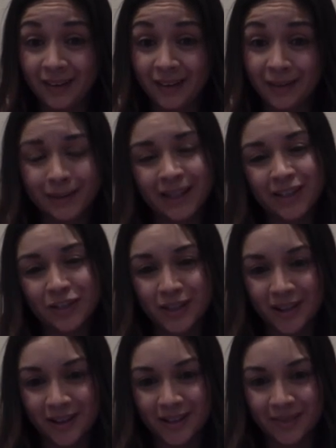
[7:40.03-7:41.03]
and that's just
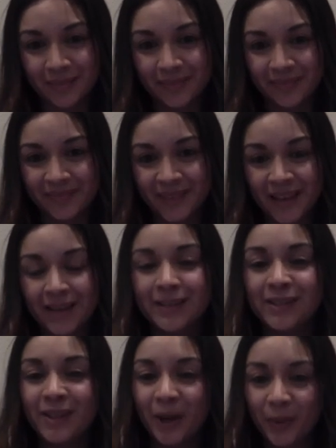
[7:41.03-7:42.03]
awesome.
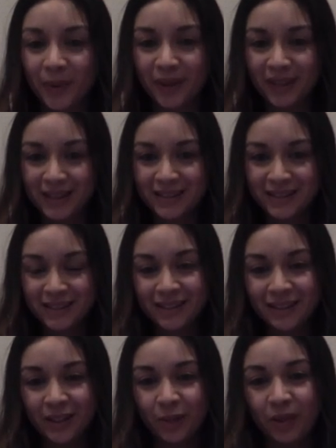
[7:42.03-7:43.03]
So that's just a
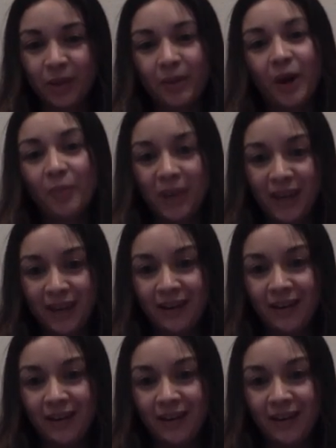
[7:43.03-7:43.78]
little bit about me.